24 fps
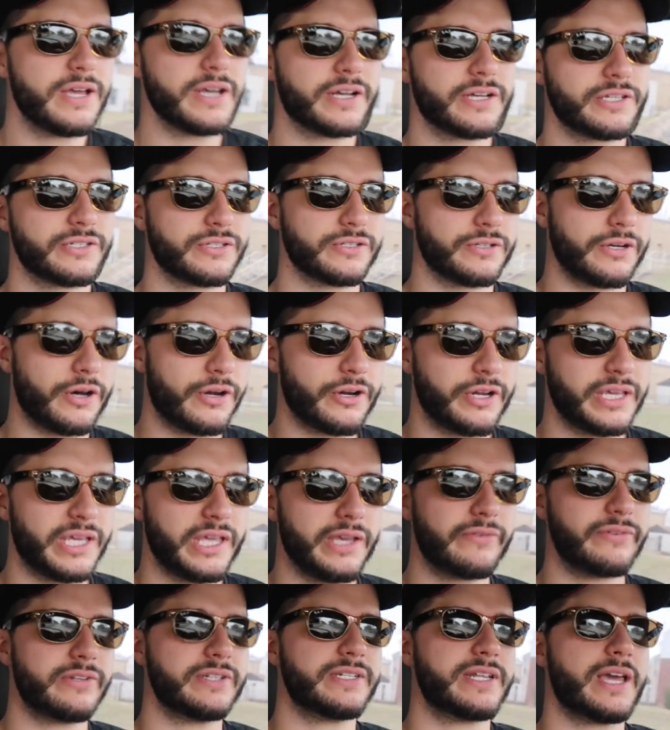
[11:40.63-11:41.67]
because on a
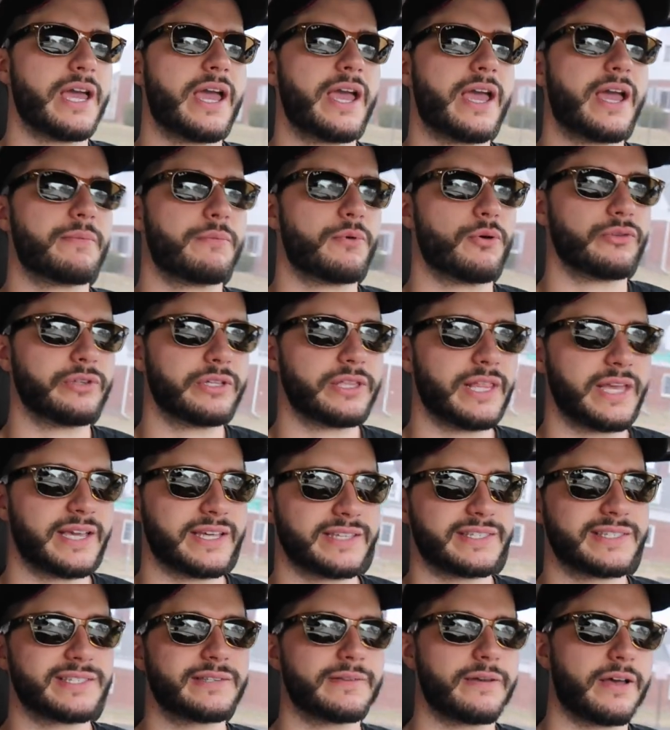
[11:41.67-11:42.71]
given day I'm only like
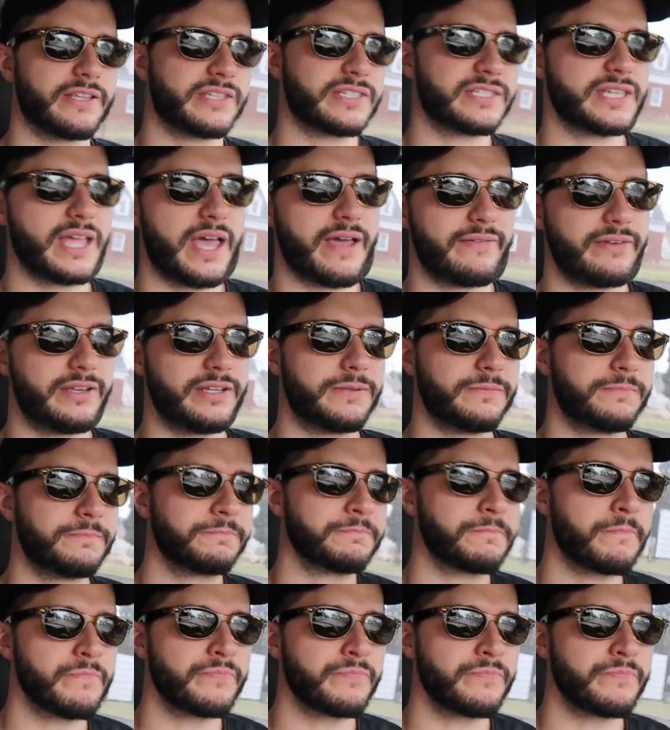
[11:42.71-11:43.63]
a, a seven